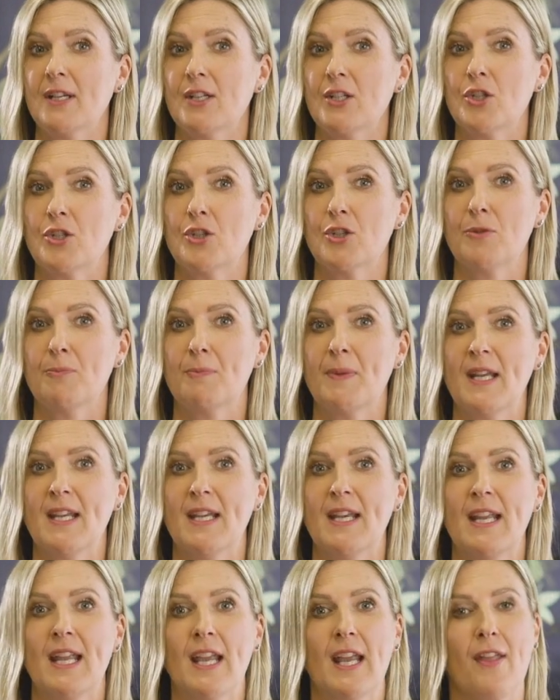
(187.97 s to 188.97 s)
should be
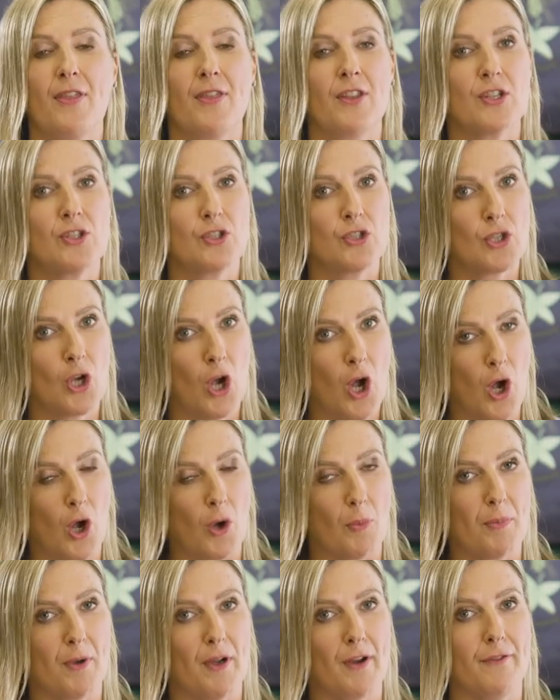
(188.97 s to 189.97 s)
near the
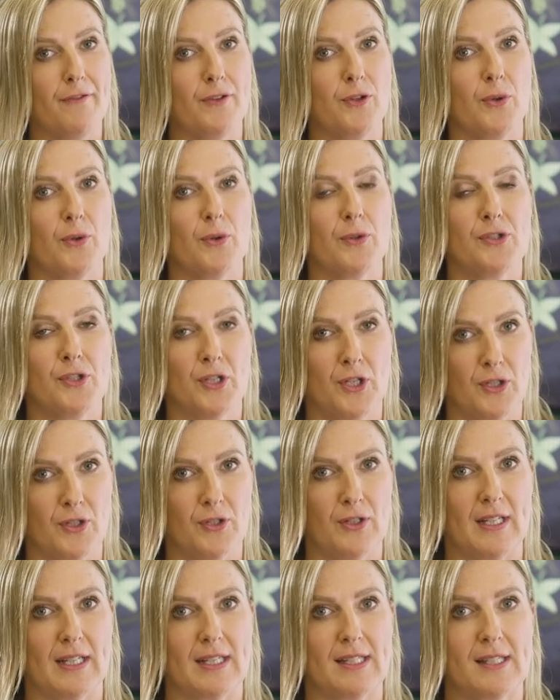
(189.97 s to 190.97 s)
top of your
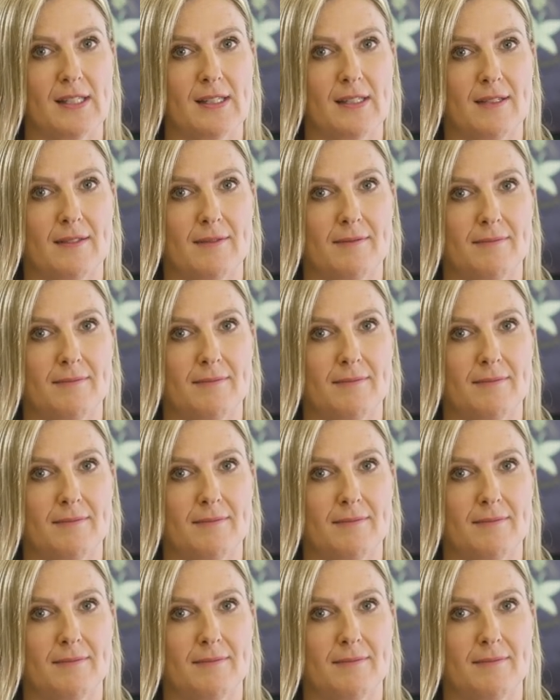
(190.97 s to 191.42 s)
to-do list.